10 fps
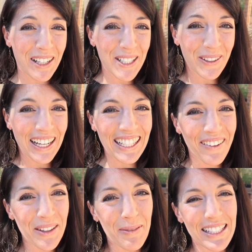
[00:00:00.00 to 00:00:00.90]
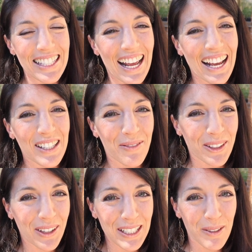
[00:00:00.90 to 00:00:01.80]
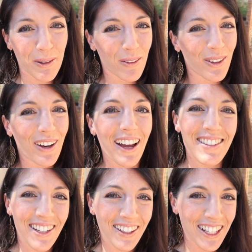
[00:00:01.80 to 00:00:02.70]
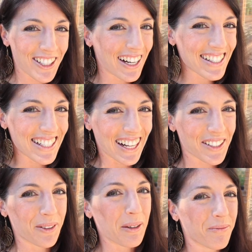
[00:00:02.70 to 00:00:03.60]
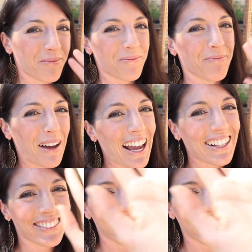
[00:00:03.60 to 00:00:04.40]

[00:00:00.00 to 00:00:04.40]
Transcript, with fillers: Thanks for hanging out with me today. It's been great to be with you guys, and I'll catch you guys in the next one. Bye.